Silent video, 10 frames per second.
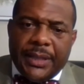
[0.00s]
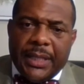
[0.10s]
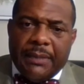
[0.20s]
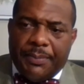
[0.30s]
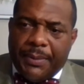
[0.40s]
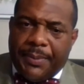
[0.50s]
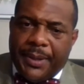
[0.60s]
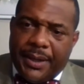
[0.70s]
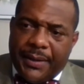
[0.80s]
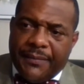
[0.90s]
and
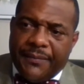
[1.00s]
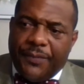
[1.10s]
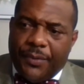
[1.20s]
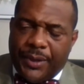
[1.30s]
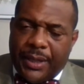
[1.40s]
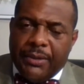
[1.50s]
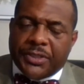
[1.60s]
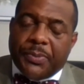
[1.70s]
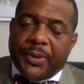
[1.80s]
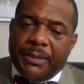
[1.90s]
prepare for not only
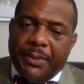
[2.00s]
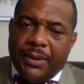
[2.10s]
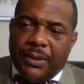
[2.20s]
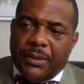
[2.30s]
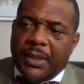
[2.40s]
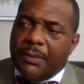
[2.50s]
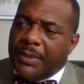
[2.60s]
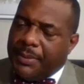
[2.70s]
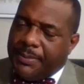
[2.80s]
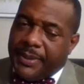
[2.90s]
spring ball,
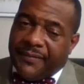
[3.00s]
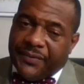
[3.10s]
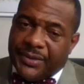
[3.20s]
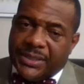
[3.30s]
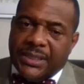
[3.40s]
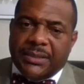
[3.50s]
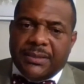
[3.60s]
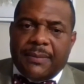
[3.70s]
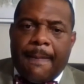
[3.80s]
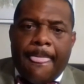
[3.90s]
but prepare for the
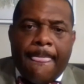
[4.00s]
season.